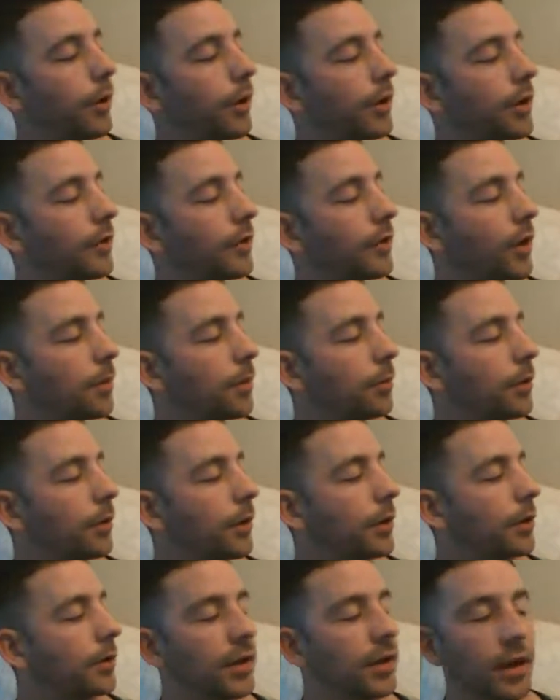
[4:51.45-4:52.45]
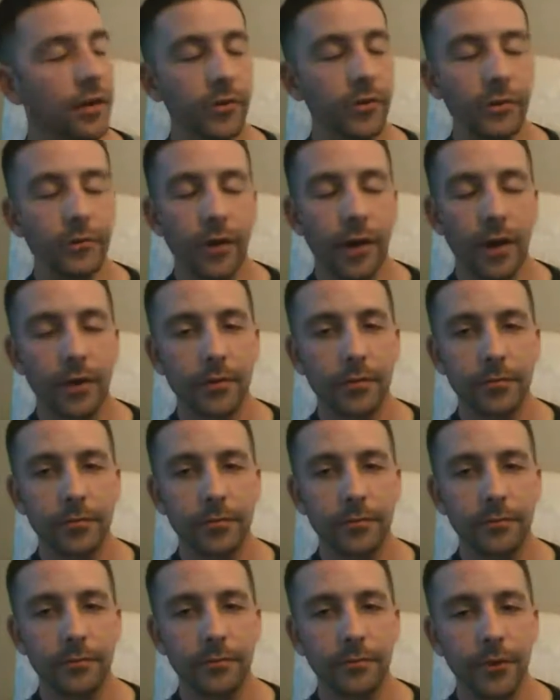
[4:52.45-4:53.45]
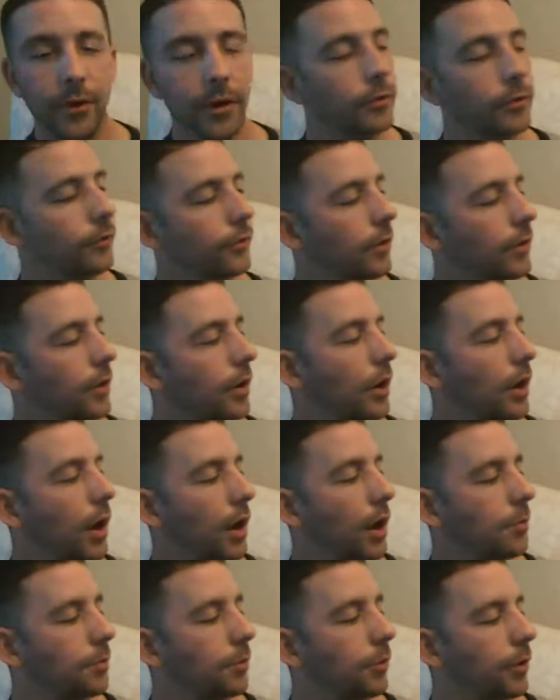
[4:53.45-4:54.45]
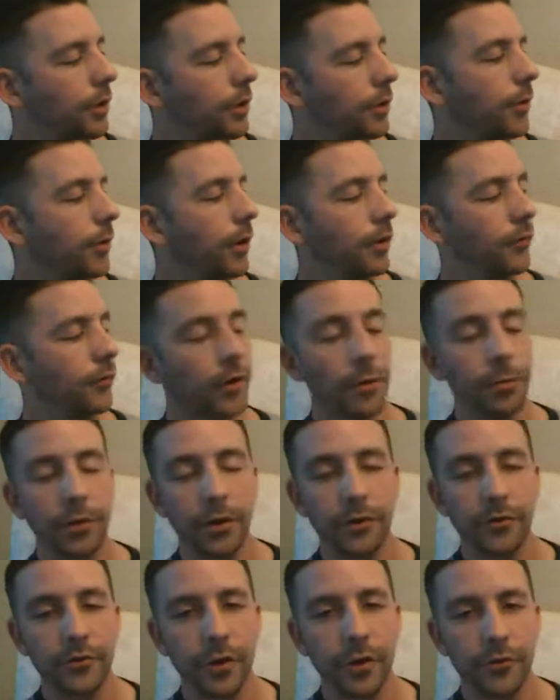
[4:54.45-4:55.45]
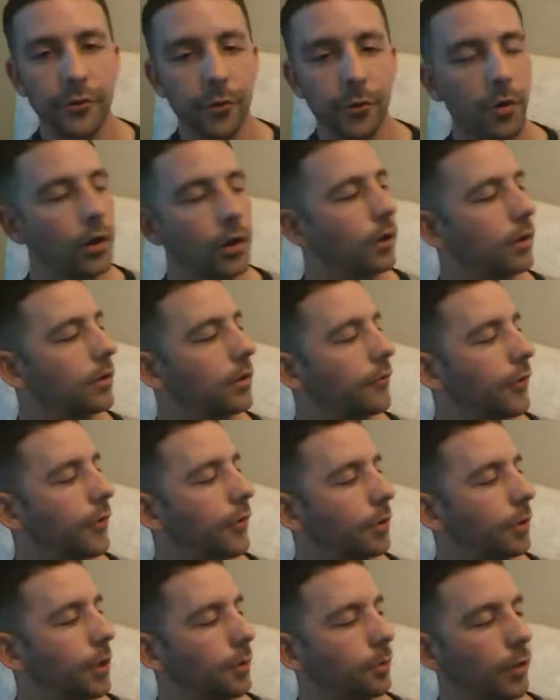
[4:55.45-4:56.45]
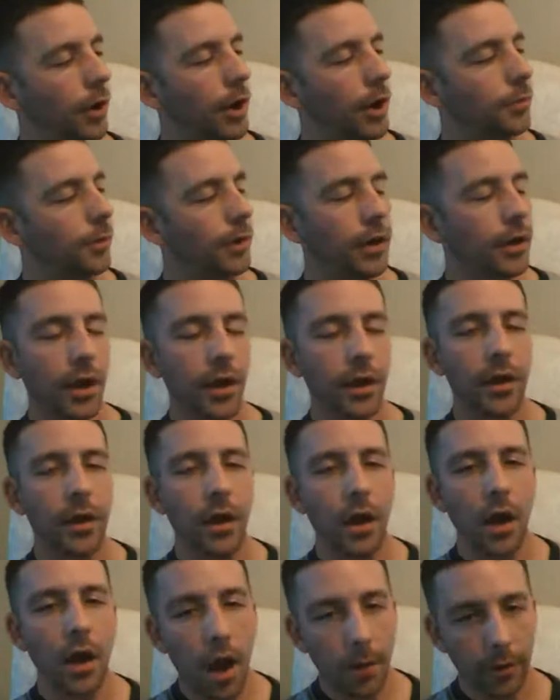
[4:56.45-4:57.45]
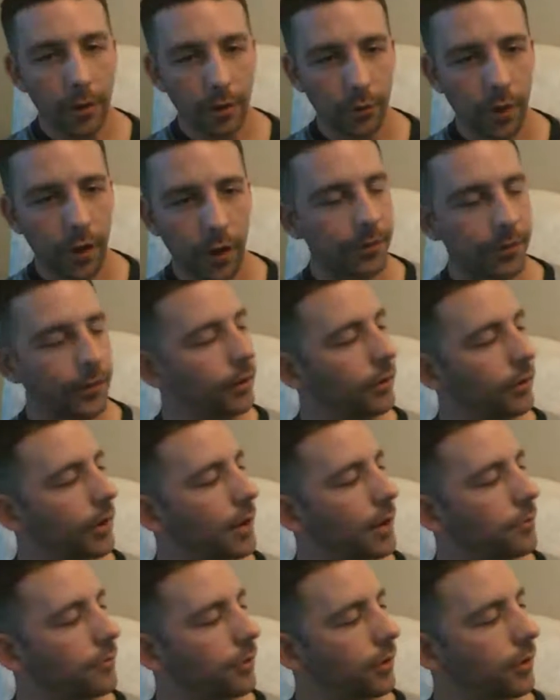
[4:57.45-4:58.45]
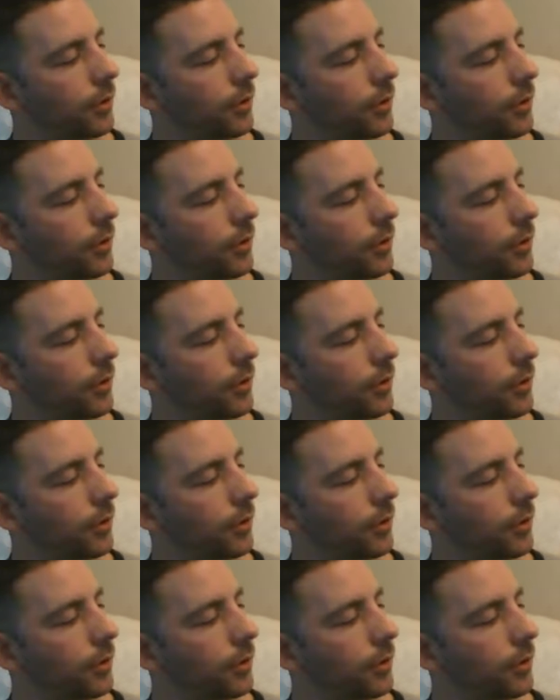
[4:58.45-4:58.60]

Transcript: If I played Kevin Van Felt, I'd put him there. If I played Jeff Swan, if I played Brad McKay, I'm going to write their names in